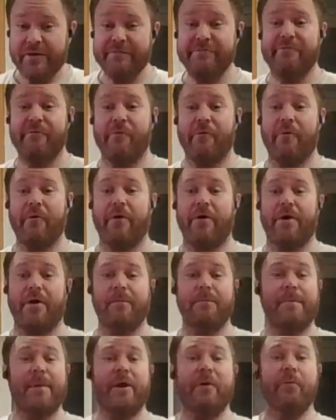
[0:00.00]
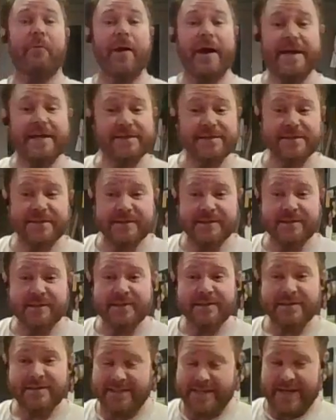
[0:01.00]
for my rice.
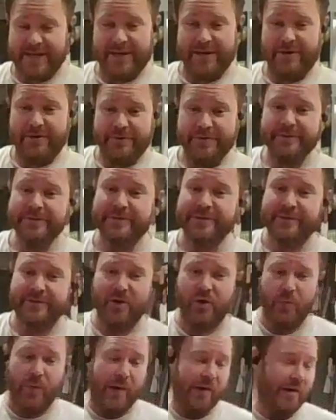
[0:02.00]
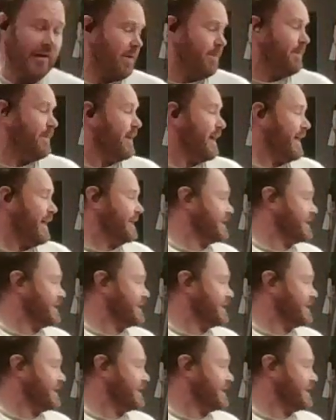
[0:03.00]
Teo, you're welcome, I